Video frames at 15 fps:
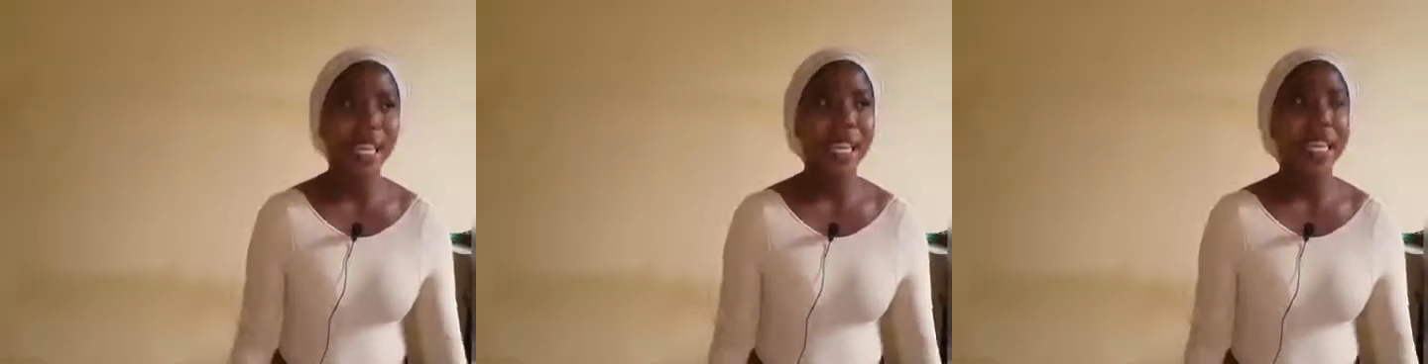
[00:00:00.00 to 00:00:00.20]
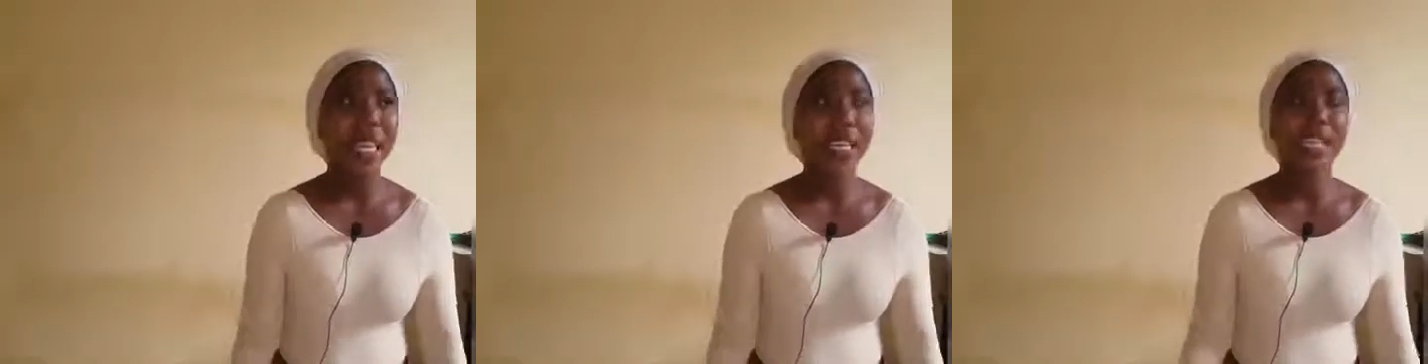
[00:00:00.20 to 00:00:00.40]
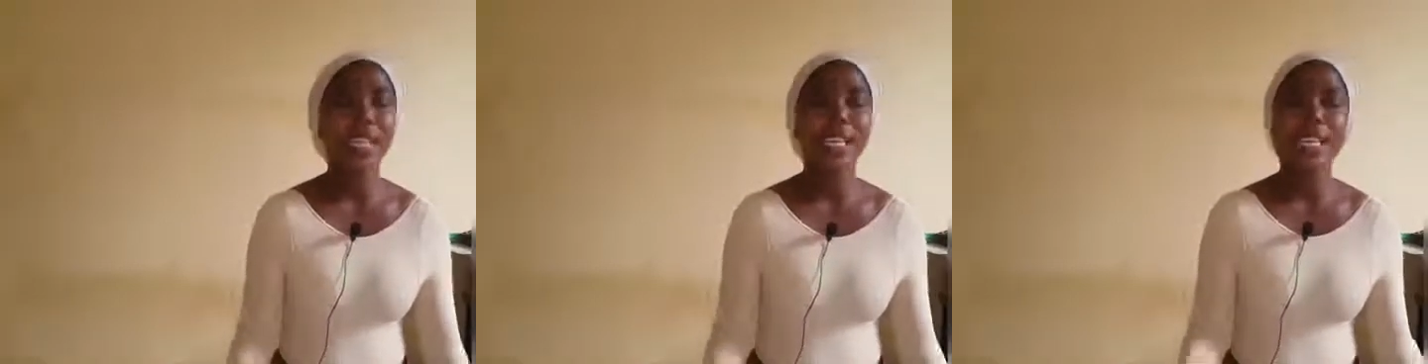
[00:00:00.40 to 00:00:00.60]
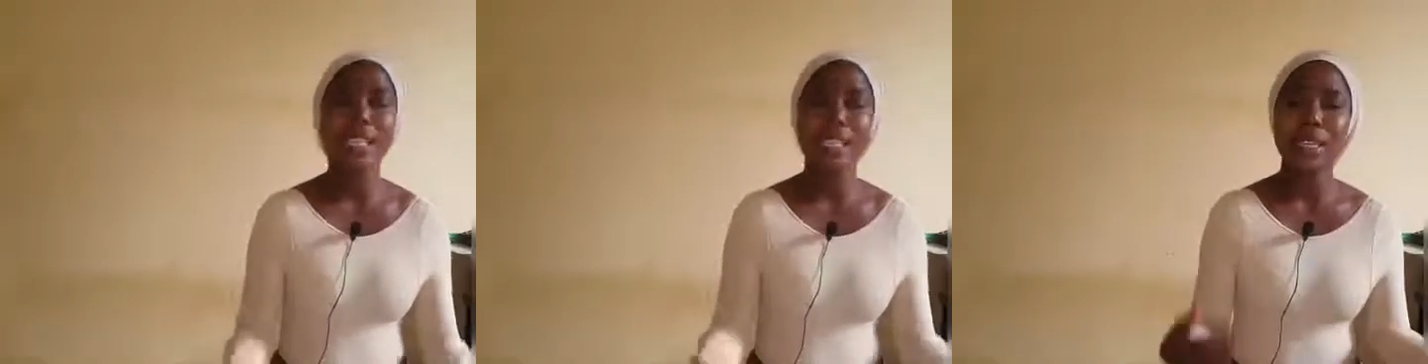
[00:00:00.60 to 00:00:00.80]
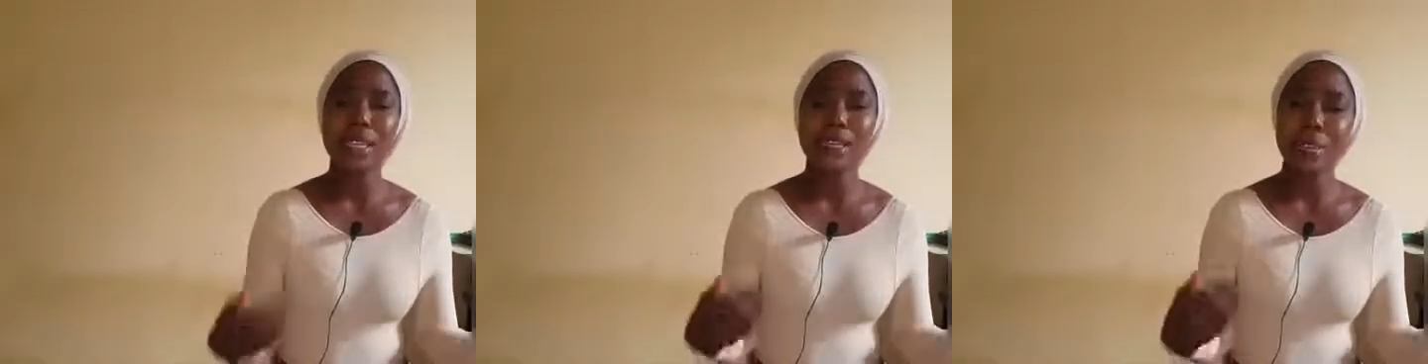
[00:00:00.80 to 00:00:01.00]

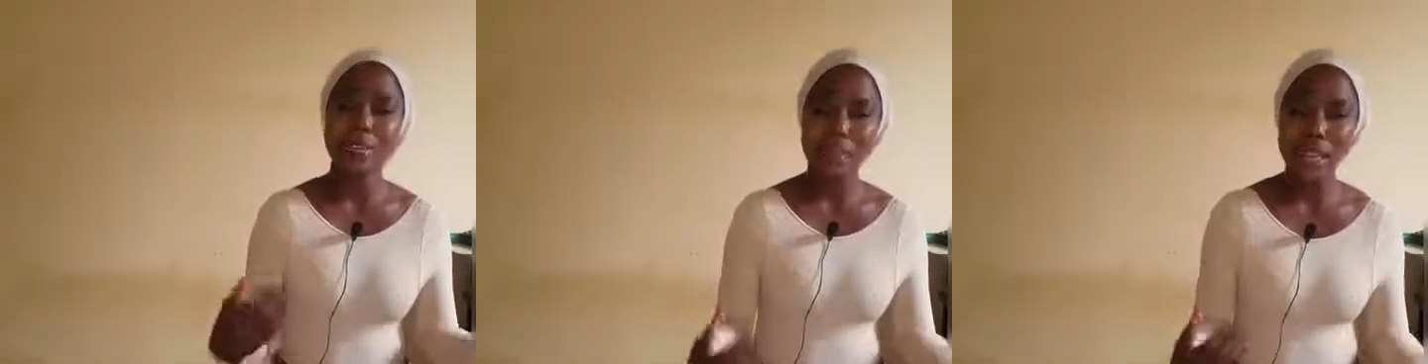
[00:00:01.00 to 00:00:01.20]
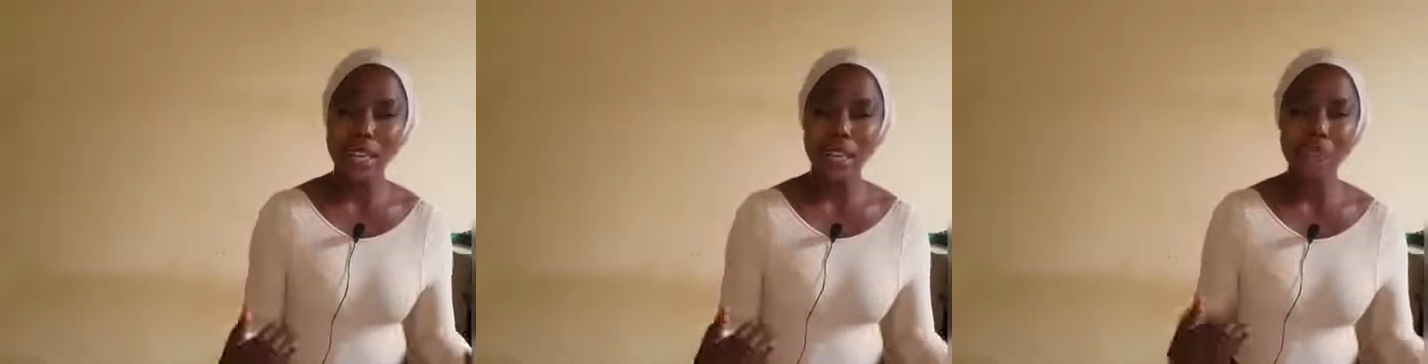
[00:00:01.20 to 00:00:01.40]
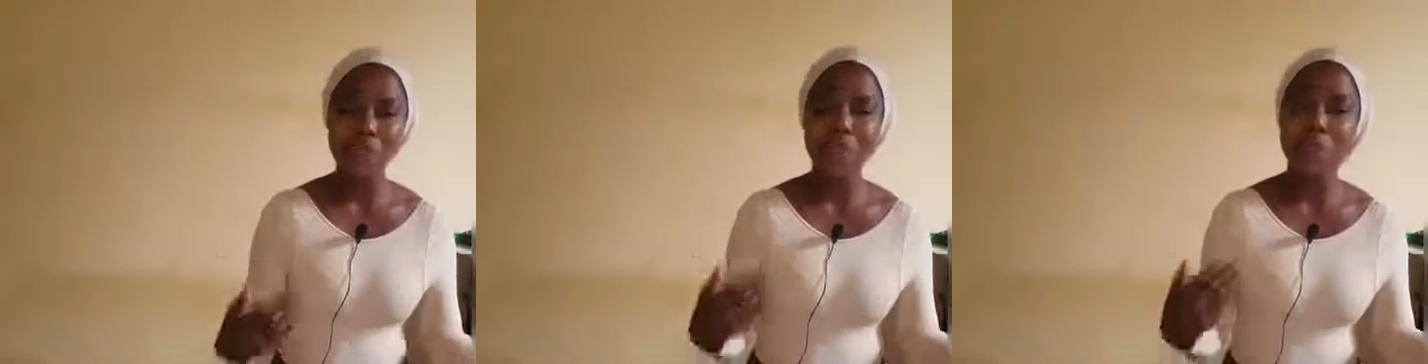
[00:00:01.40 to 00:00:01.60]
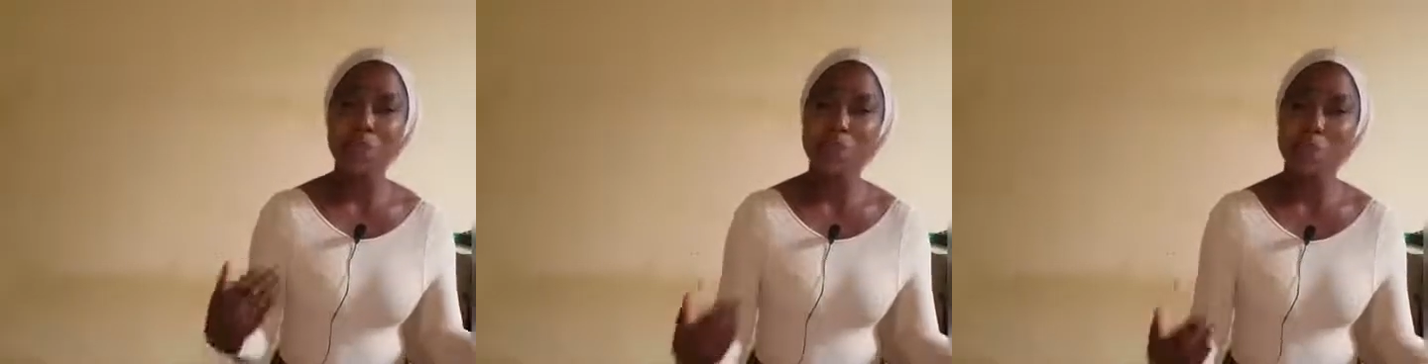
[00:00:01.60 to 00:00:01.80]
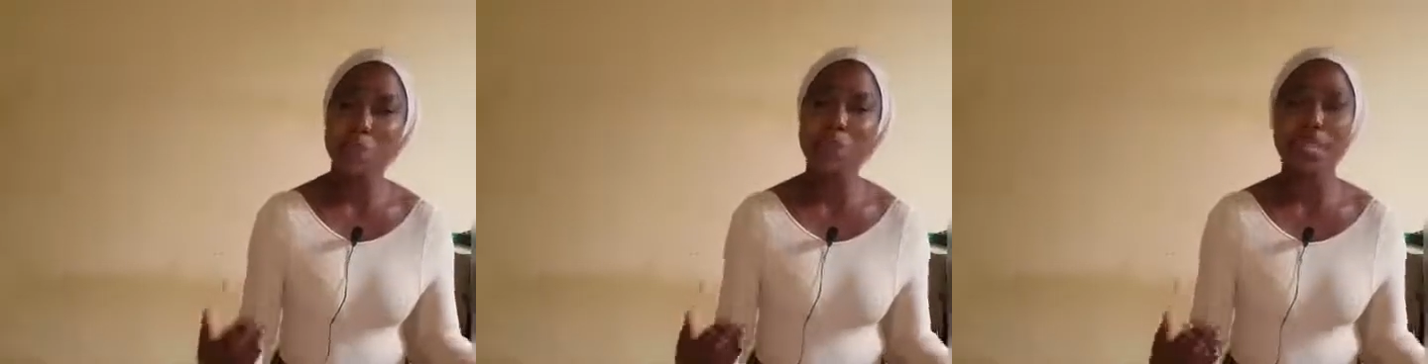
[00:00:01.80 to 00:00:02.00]
It's a gradual
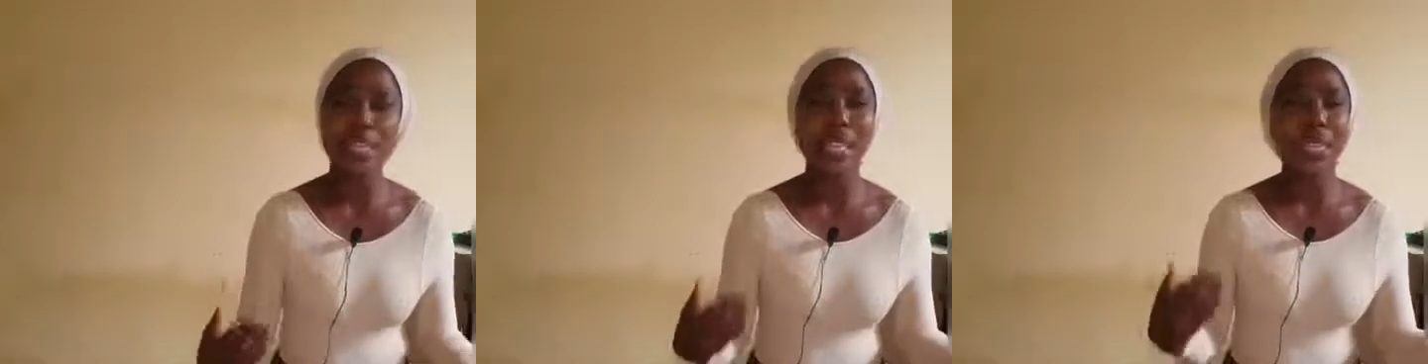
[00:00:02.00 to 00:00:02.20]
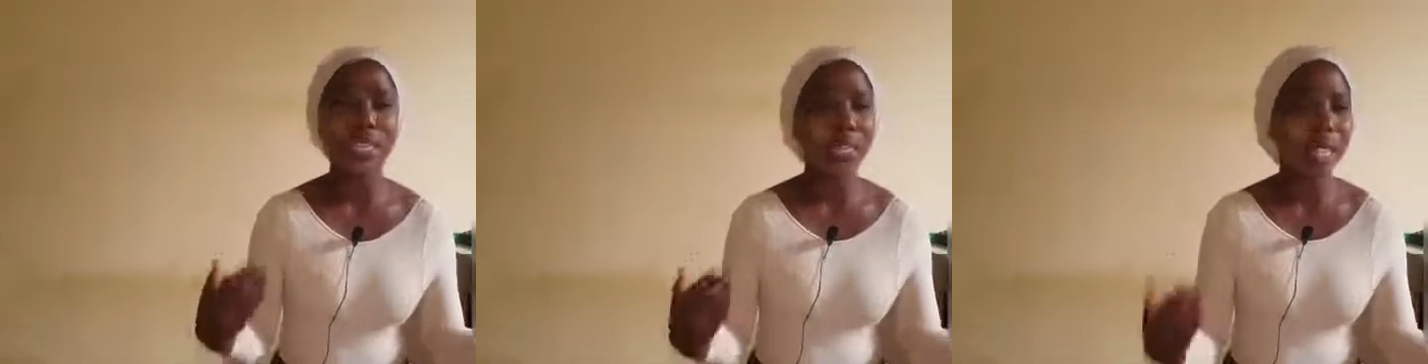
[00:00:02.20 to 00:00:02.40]
process